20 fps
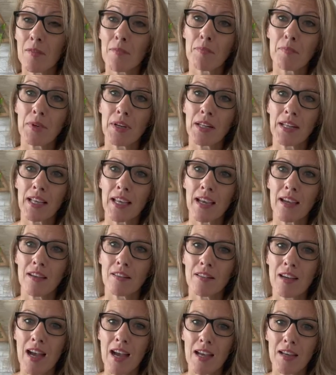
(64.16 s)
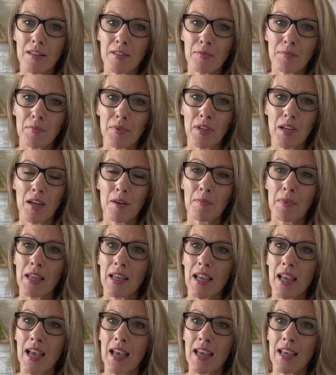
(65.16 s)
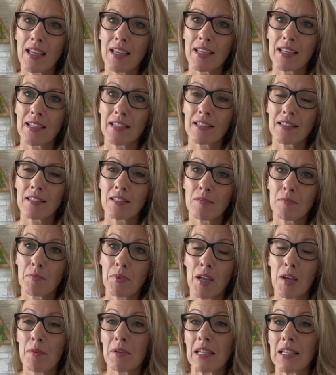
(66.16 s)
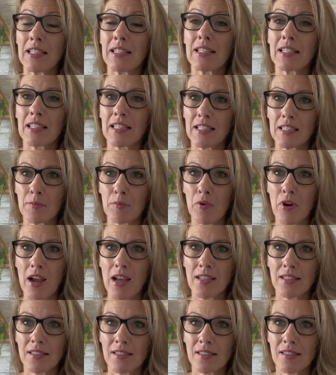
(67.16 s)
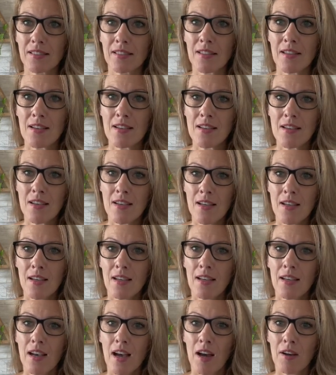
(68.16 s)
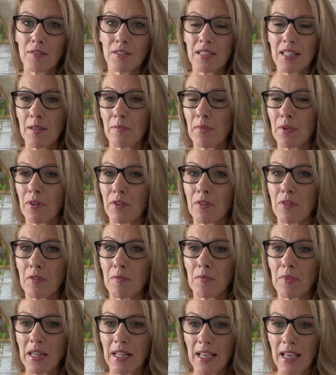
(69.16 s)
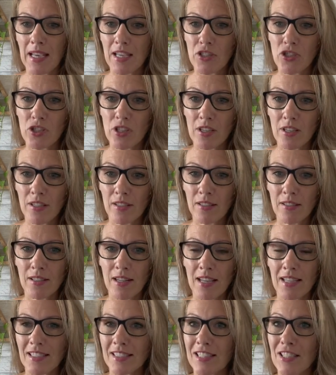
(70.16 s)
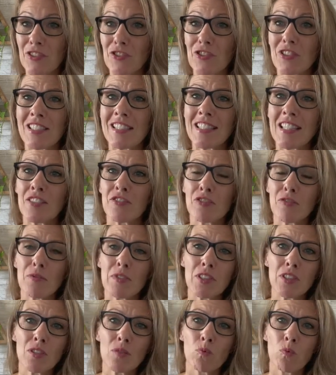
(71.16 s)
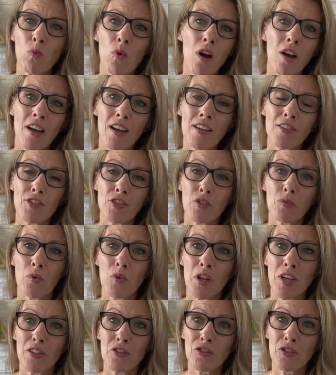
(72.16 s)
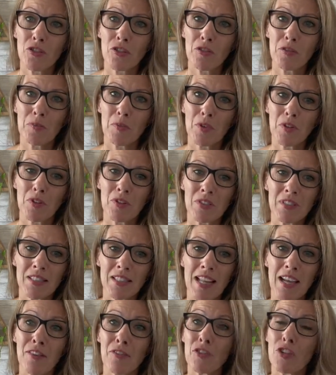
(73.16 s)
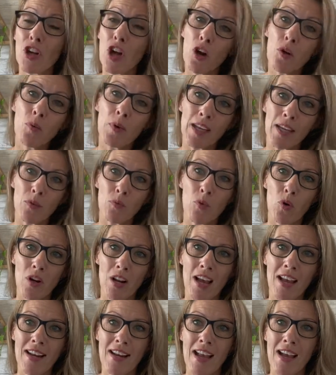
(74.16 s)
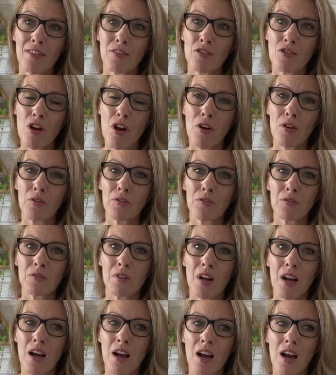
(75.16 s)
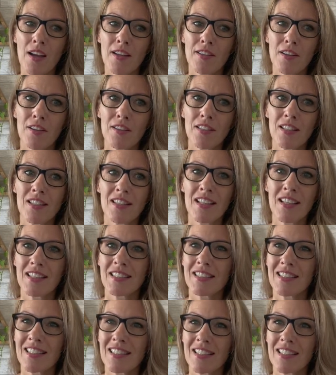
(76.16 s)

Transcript: burning out and becoming clinically depressed. I was then put on medication, etc., etc., which is why I do what I do, because now knowing what I now know, I know that there's